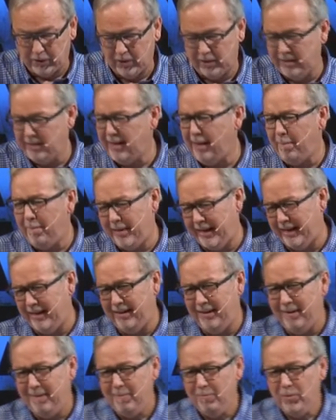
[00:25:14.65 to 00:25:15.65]
So does that
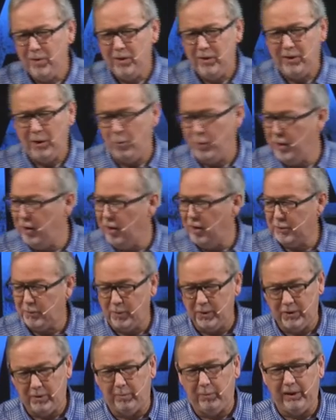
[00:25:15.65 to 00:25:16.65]
mean that we're all
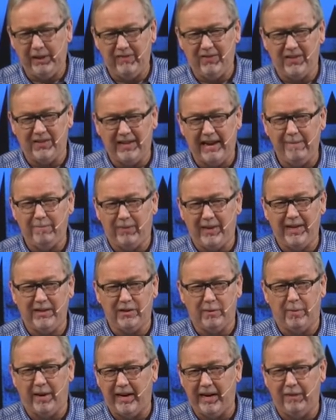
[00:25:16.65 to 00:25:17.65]
supposed to believe the same
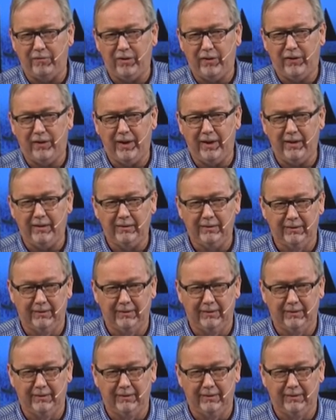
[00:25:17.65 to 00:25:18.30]
things about everything?